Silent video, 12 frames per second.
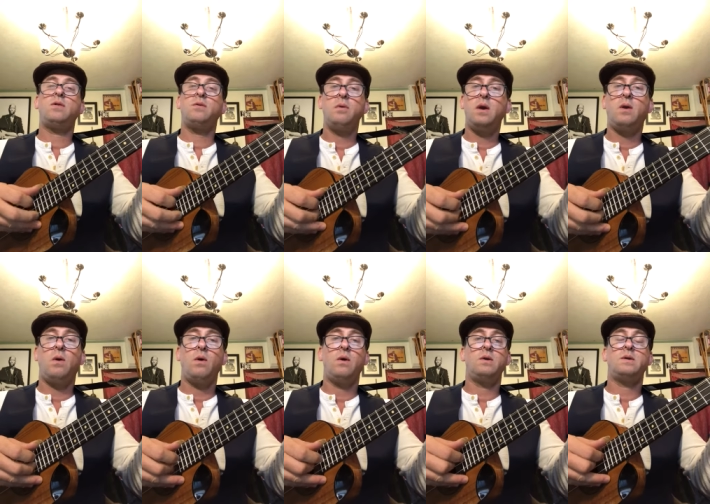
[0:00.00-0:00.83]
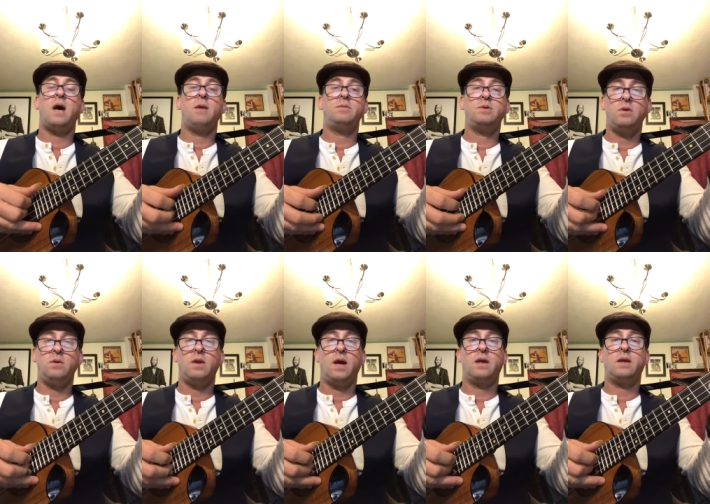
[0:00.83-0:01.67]
a three-quarter time
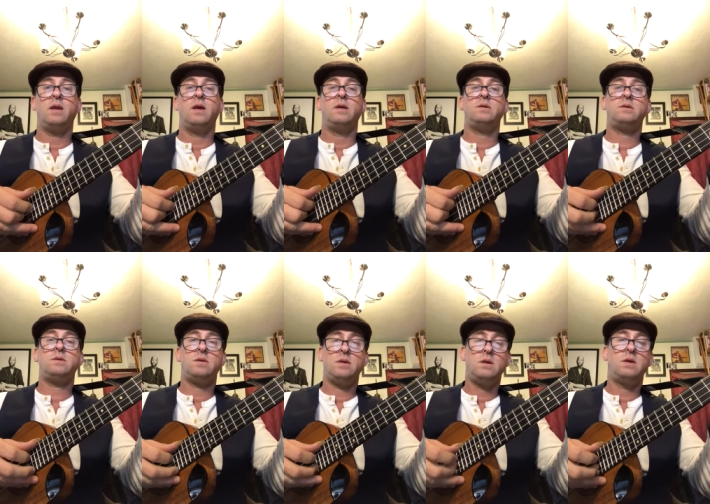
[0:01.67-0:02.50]
tune like this.